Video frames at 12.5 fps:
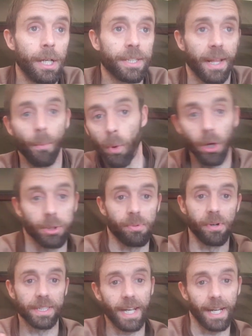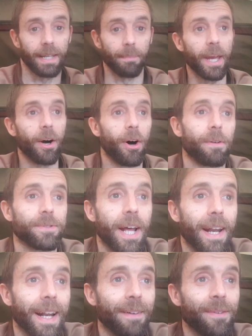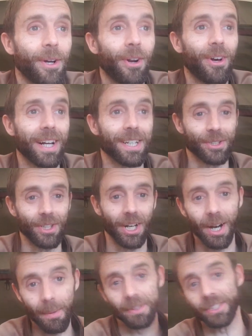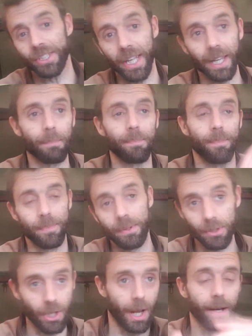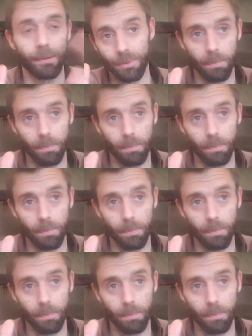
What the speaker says: So then wasps were attacking me at half 10, 11 o'clock last night. I was